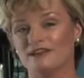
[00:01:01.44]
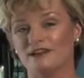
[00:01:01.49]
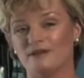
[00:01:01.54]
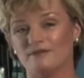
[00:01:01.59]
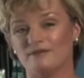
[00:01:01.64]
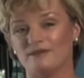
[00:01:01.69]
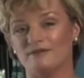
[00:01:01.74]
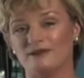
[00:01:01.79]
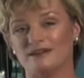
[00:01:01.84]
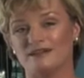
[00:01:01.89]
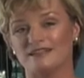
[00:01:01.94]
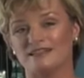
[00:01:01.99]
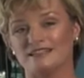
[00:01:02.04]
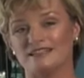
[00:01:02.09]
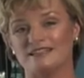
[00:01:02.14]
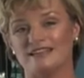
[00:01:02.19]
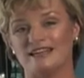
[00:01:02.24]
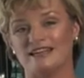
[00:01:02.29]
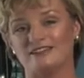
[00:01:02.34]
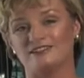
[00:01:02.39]
to help them
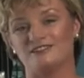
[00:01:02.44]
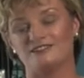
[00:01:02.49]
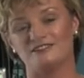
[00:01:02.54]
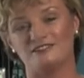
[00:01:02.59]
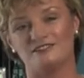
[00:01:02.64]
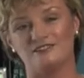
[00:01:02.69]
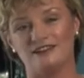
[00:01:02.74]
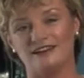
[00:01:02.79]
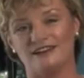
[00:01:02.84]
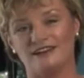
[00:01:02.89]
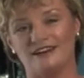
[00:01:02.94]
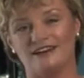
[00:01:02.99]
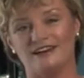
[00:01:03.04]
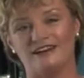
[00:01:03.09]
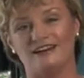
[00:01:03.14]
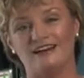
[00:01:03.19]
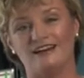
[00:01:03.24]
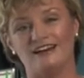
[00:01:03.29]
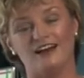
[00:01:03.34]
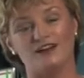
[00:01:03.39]
understand who they
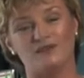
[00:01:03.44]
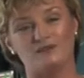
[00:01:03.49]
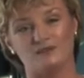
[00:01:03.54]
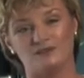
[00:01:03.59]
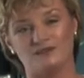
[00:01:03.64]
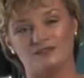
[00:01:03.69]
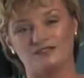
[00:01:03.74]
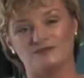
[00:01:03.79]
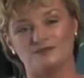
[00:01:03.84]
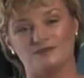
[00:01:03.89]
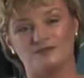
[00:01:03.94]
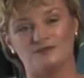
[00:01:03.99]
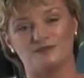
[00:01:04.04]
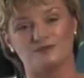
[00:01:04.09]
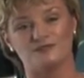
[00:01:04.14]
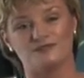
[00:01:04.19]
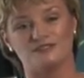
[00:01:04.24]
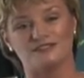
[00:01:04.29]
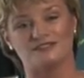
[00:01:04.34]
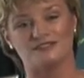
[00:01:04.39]
are and what's
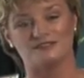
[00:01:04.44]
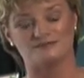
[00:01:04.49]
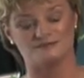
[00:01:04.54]
important to